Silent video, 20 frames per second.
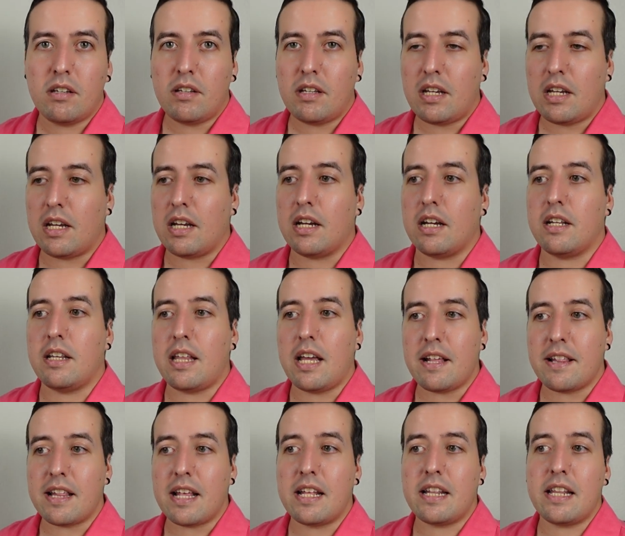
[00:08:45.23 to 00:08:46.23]
And they
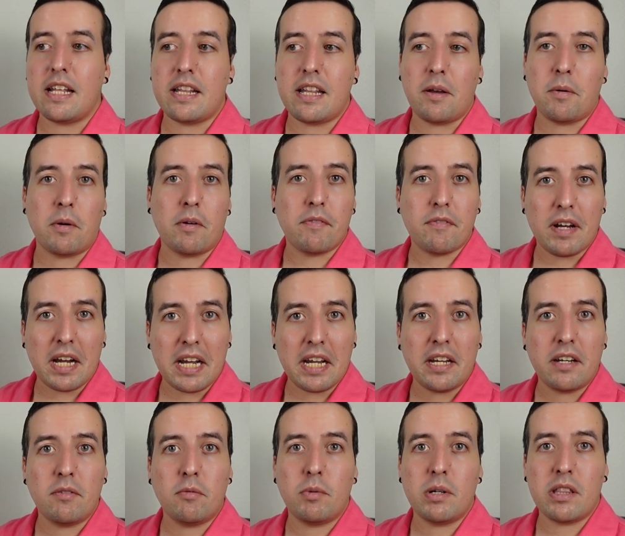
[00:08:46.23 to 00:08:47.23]
said that they were
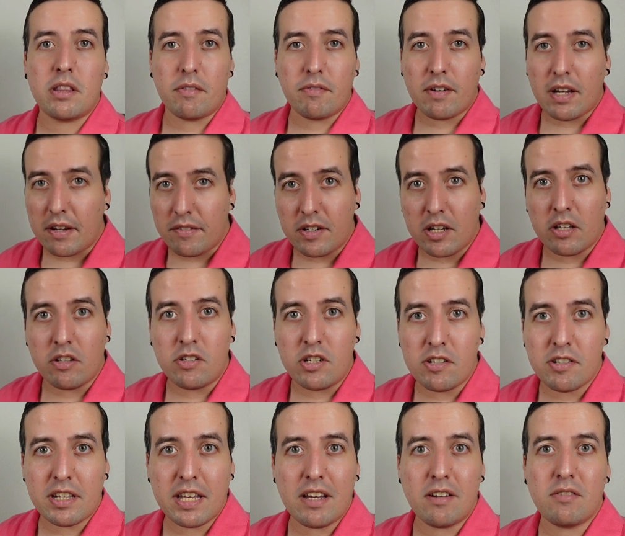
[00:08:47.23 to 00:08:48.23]
fine with the $5
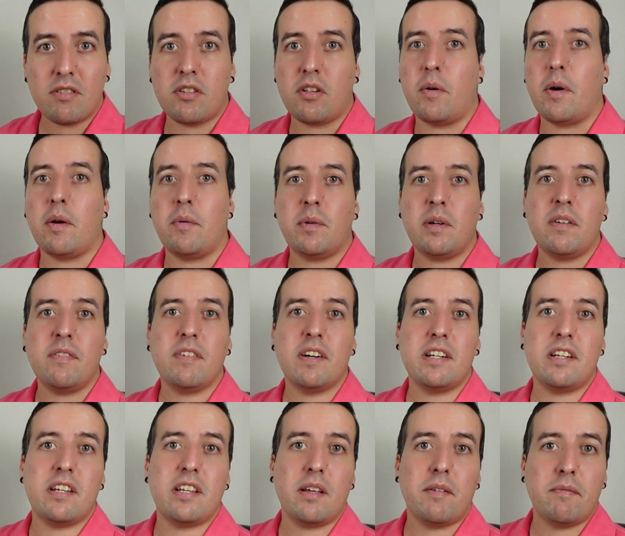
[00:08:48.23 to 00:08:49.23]
discount, so I
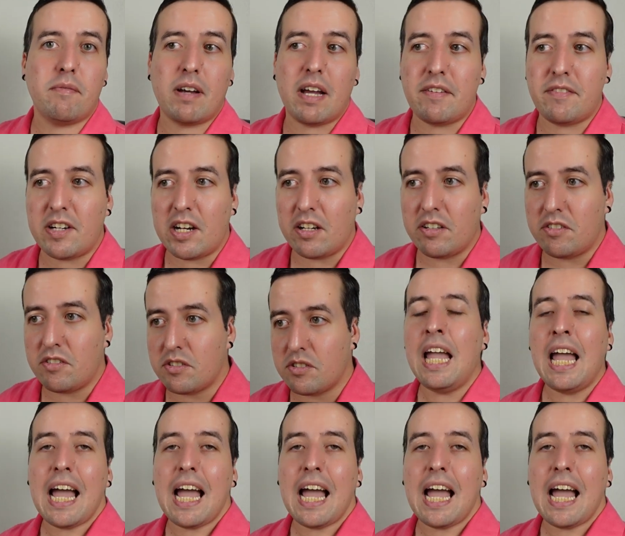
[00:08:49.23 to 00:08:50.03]
refunded them $5.